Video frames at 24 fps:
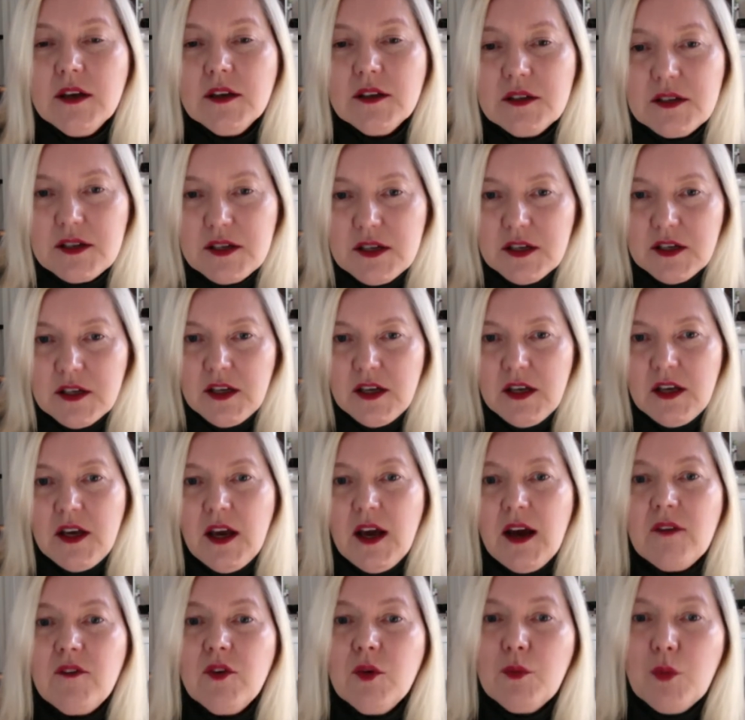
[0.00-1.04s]
Did he
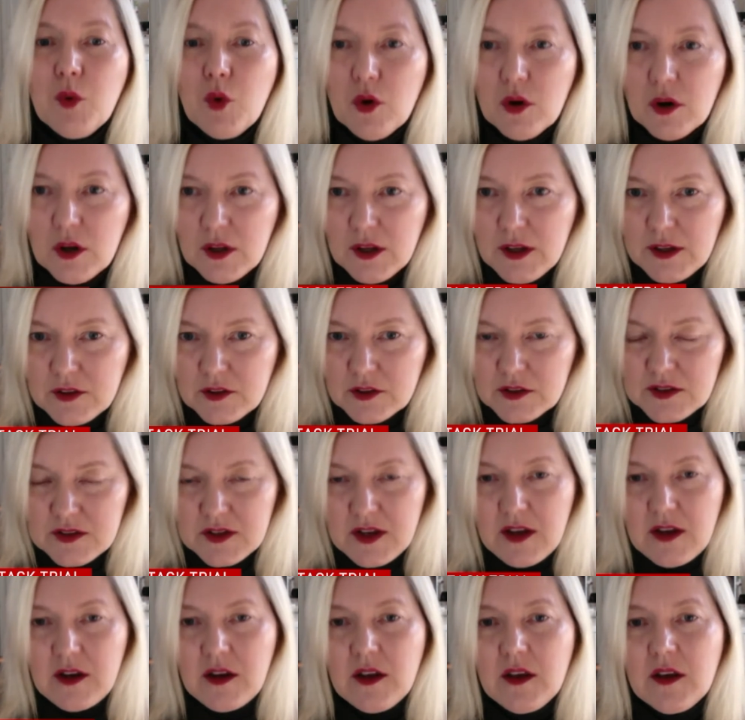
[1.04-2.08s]
have a moral
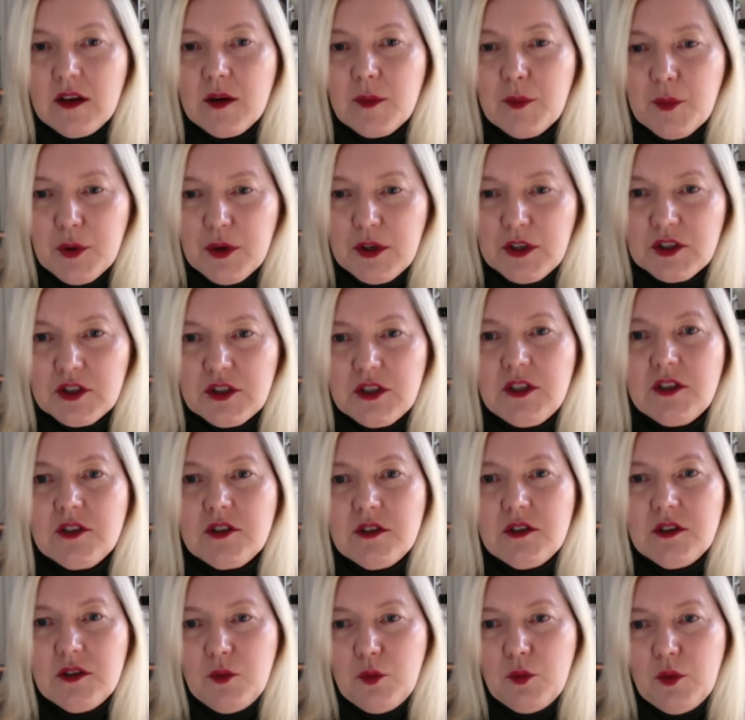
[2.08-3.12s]
understanding and
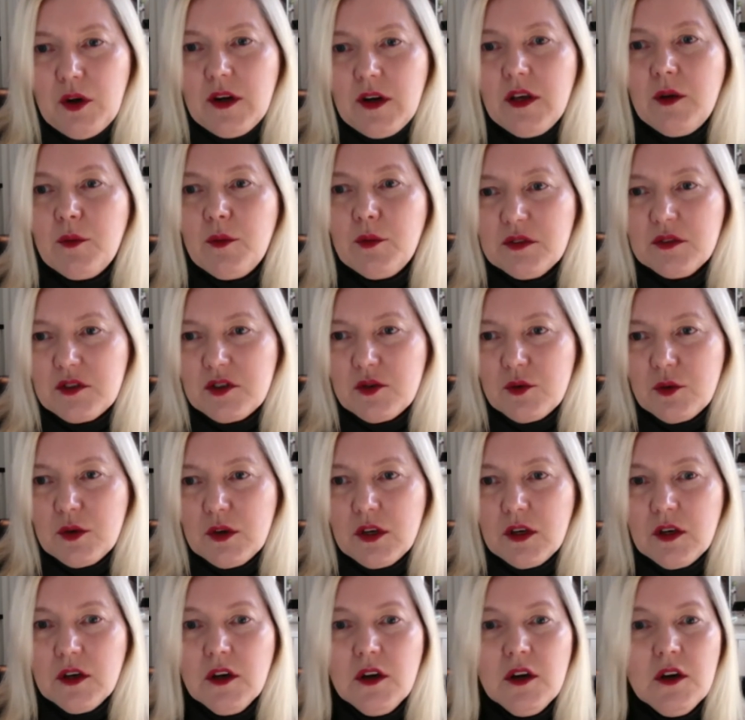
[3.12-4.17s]
appreciation that what he was
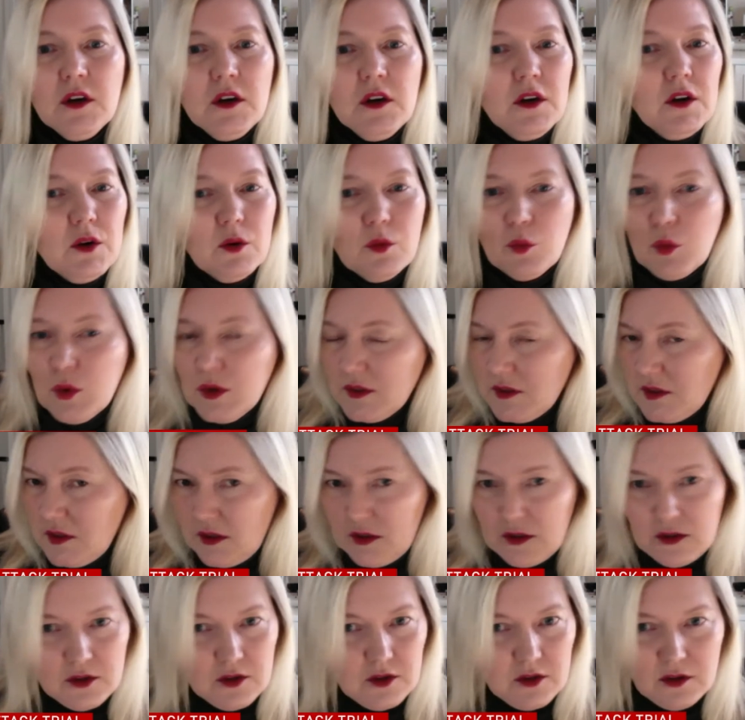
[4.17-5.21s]
doing was
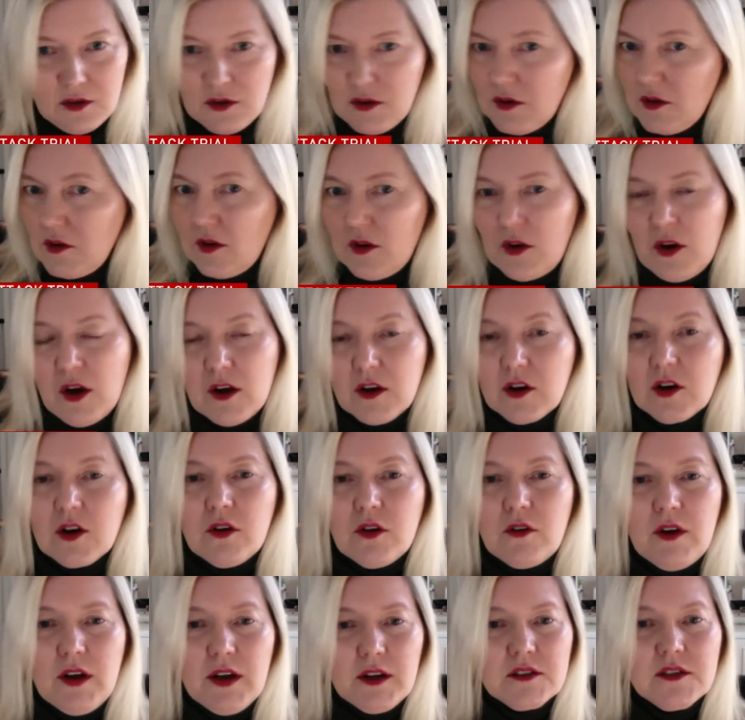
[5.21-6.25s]
not
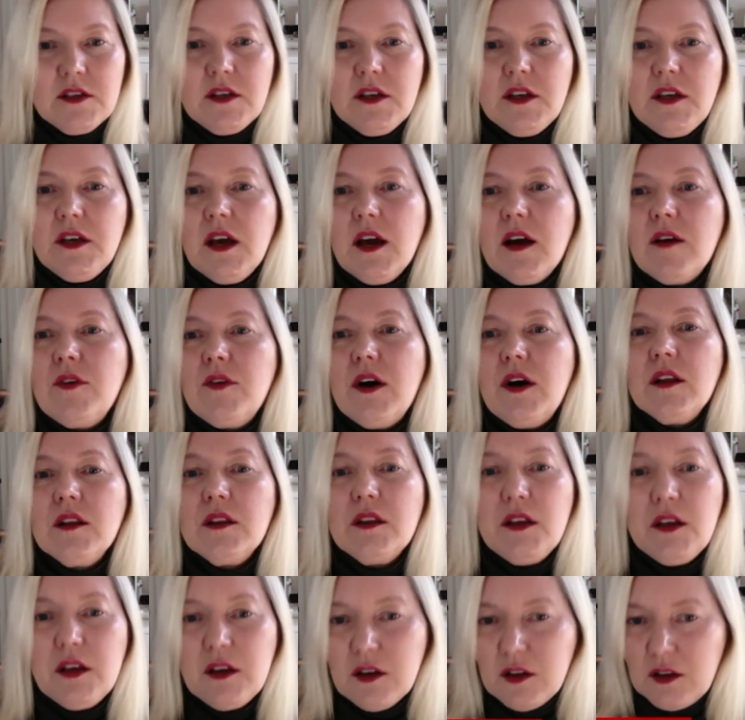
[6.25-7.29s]
correct? Did he have a
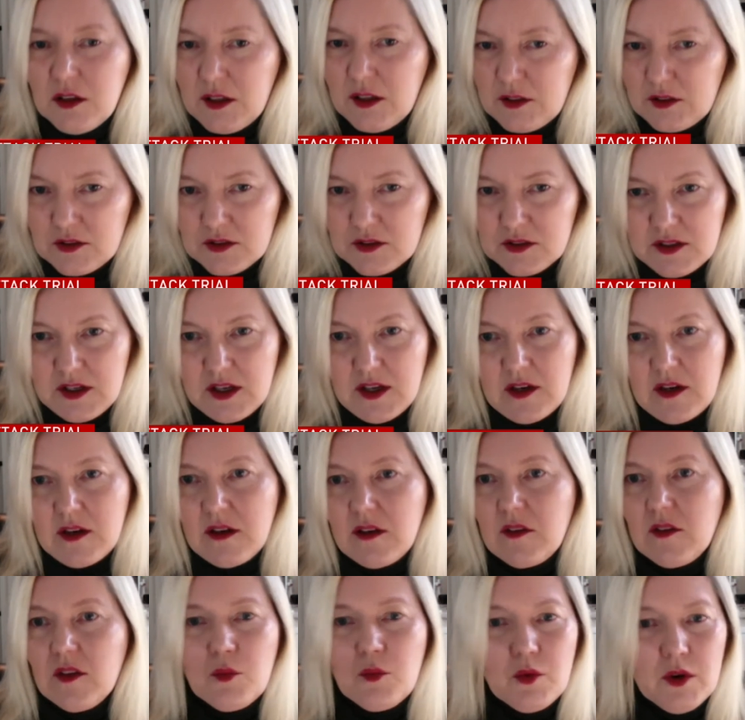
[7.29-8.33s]
legal
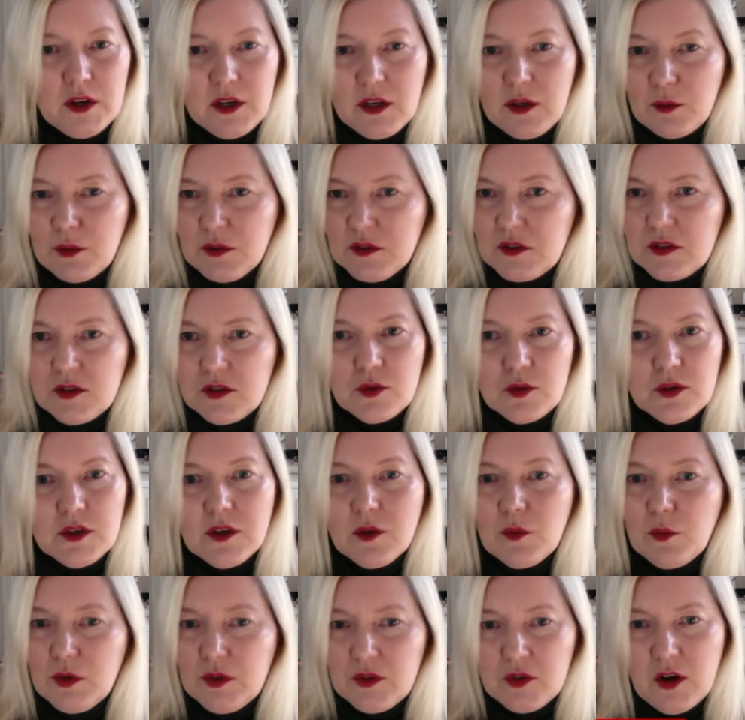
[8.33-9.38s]
understanding that what he was doing
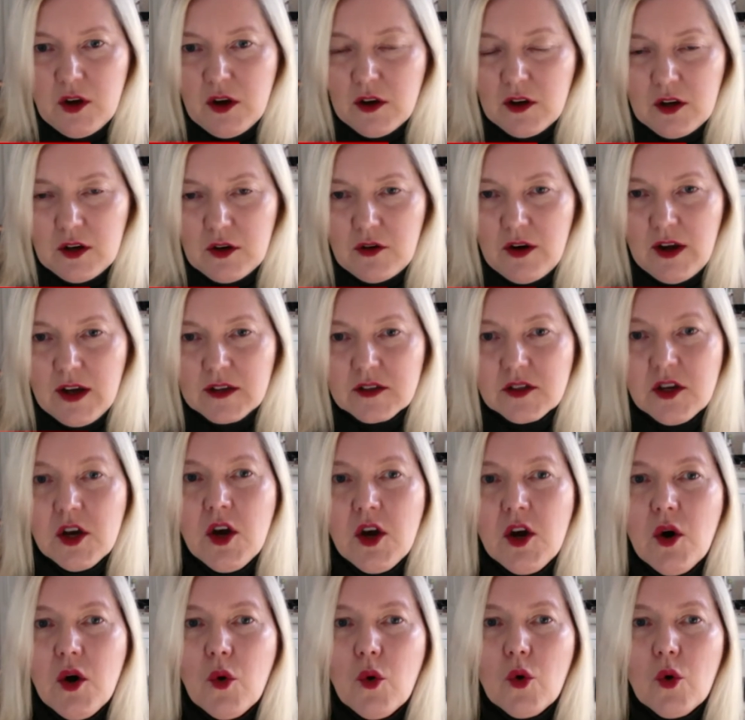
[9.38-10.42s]
was not correct?
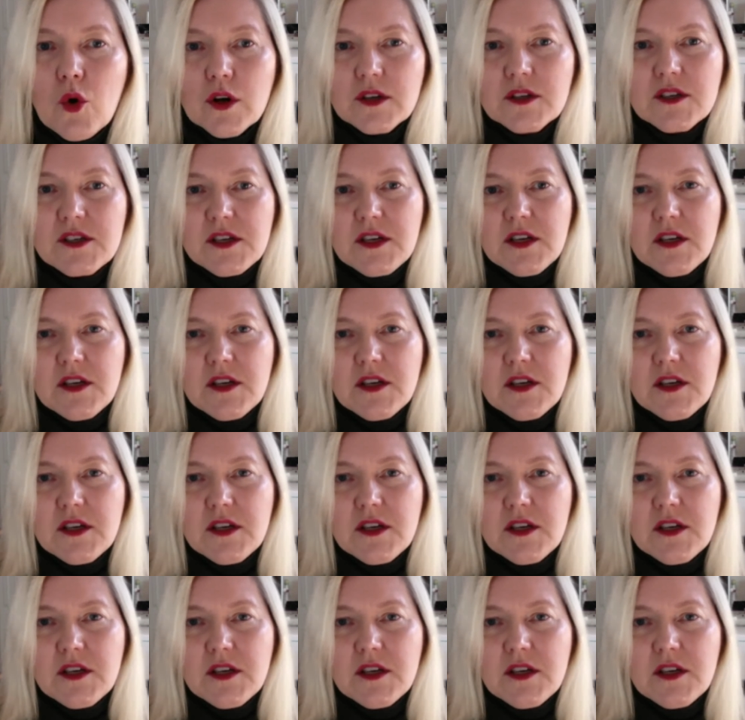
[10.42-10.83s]
Or